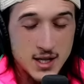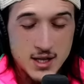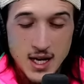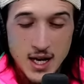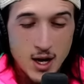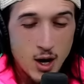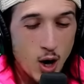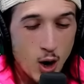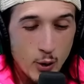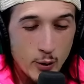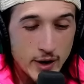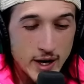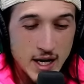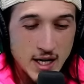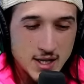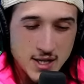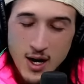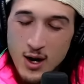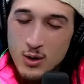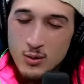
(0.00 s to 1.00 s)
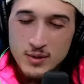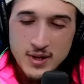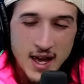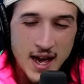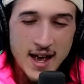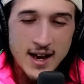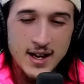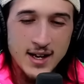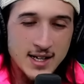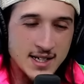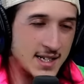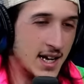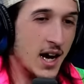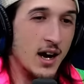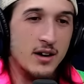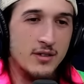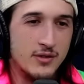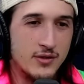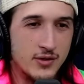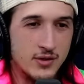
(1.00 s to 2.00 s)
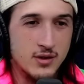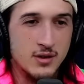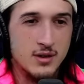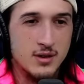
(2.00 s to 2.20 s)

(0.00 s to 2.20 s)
they already don't get enough.